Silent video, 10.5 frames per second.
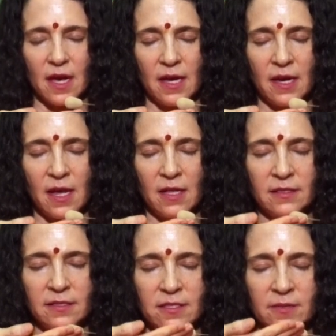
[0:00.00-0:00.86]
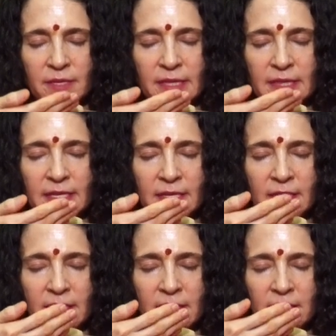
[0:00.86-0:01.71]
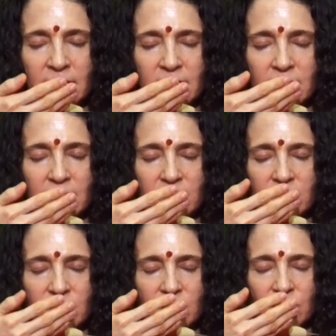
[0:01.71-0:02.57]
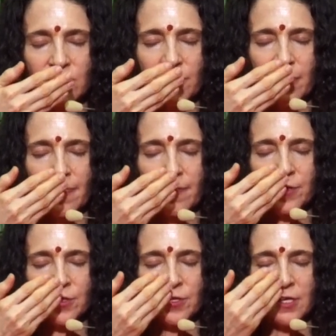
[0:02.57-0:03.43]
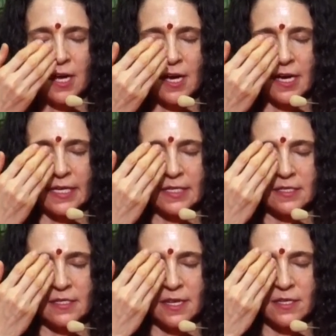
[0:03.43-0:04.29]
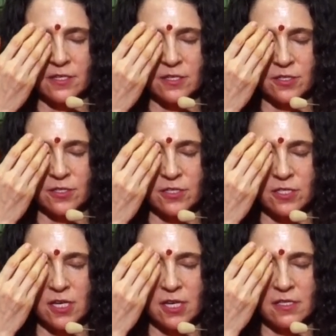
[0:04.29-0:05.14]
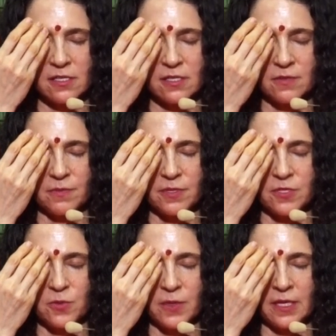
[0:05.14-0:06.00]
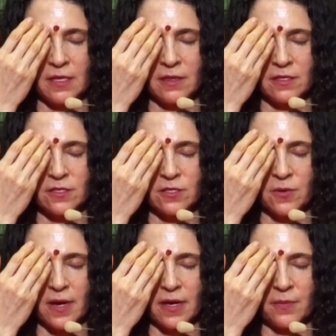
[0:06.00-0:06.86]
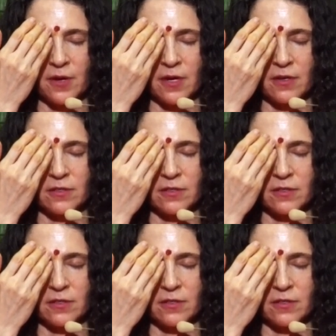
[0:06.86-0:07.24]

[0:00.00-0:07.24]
and ultimately to your third eye center, just between the two eyebrows.